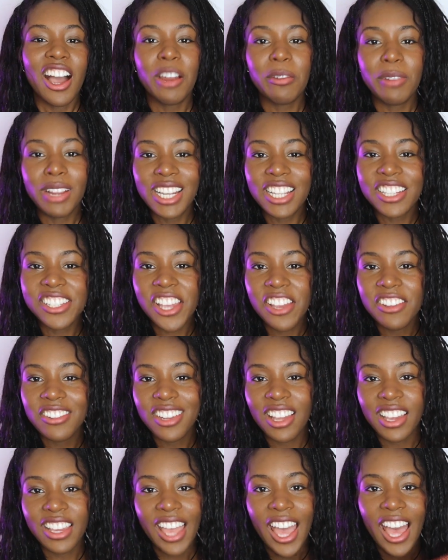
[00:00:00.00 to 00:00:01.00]
I really don't
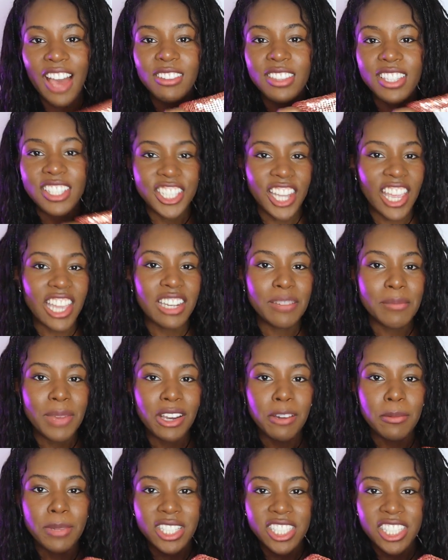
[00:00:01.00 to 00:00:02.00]
like how the
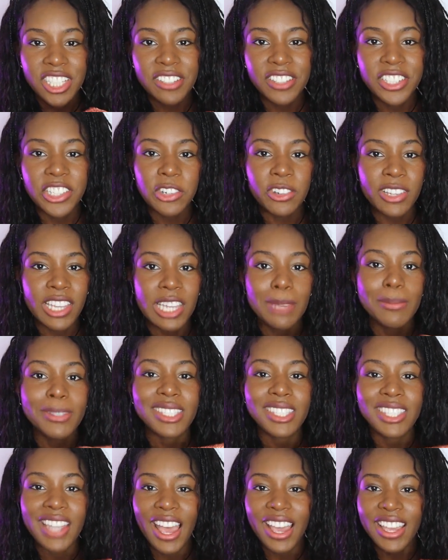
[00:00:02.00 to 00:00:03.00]
chainmail material
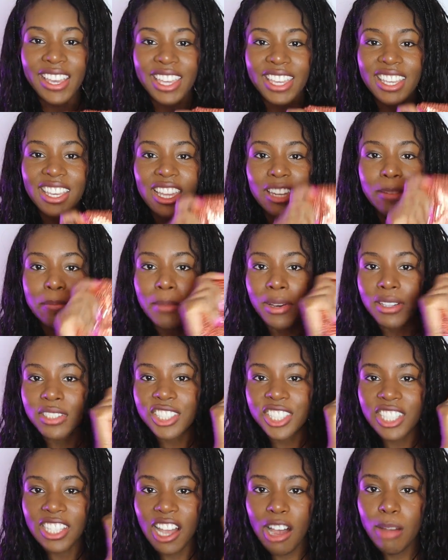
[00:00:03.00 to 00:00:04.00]
keeps snagging and
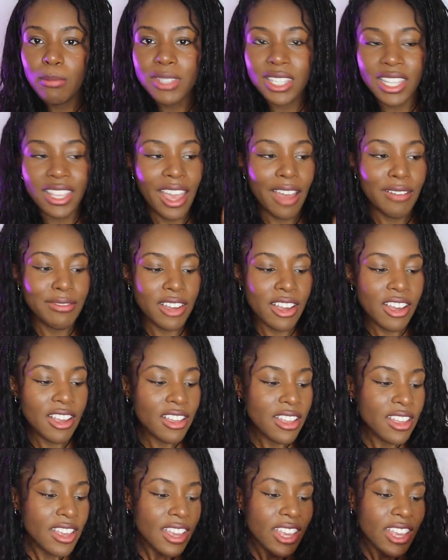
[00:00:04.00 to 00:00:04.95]
bunching up together.